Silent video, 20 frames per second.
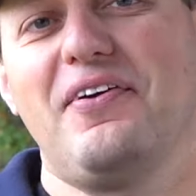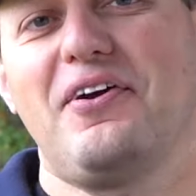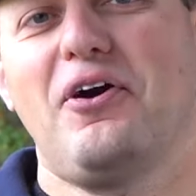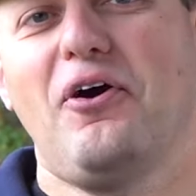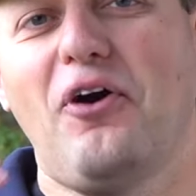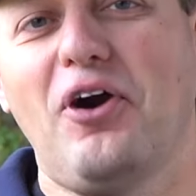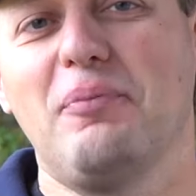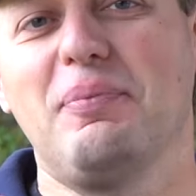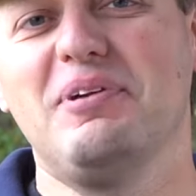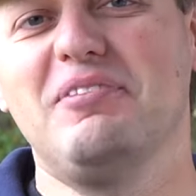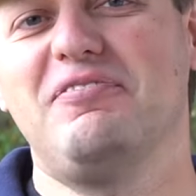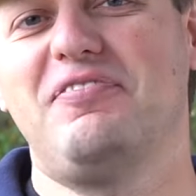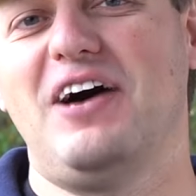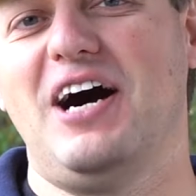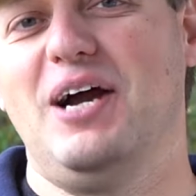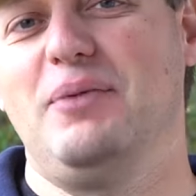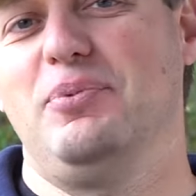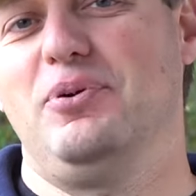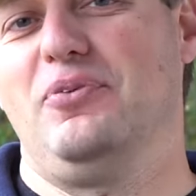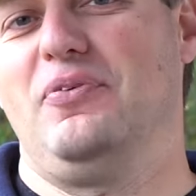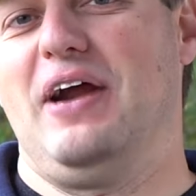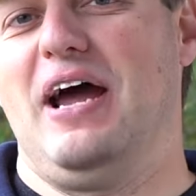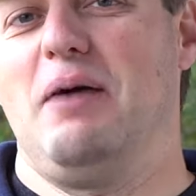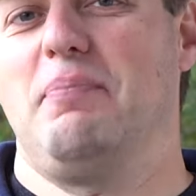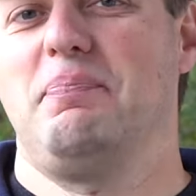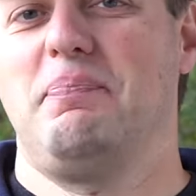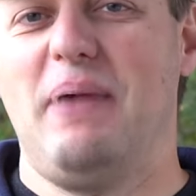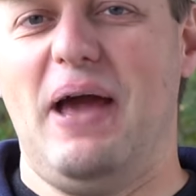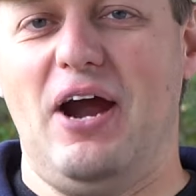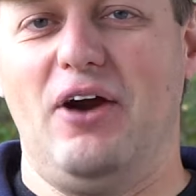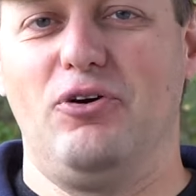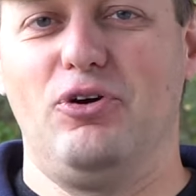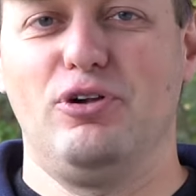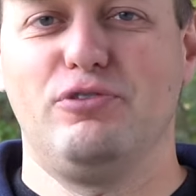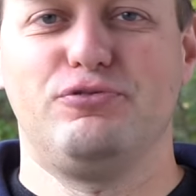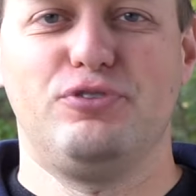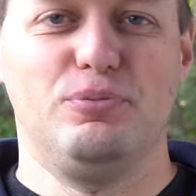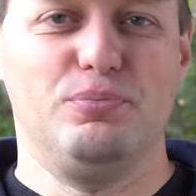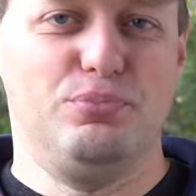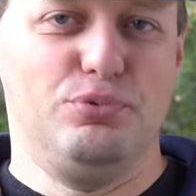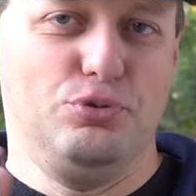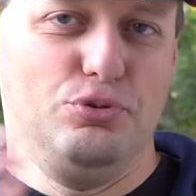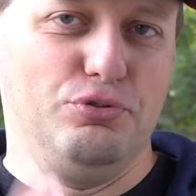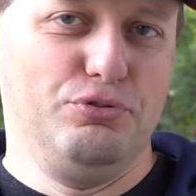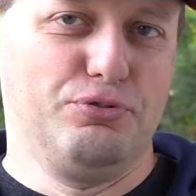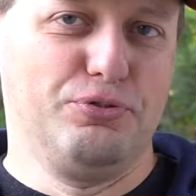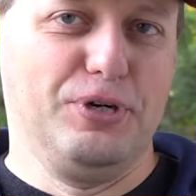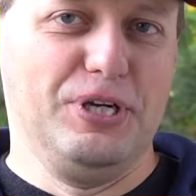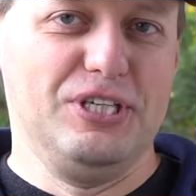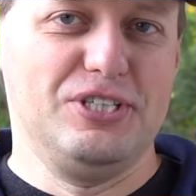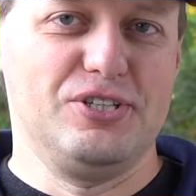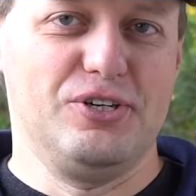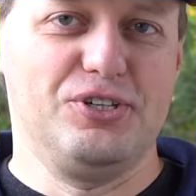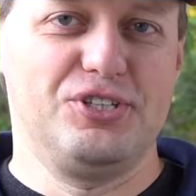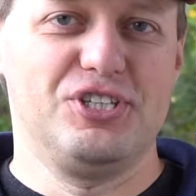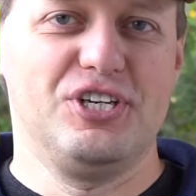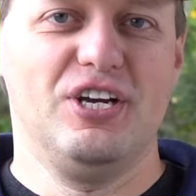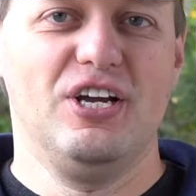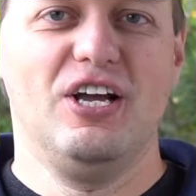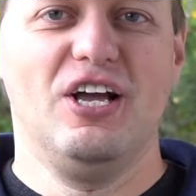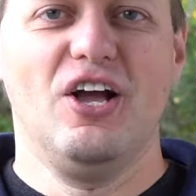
The carbon fiber wrap barrel from Proof Research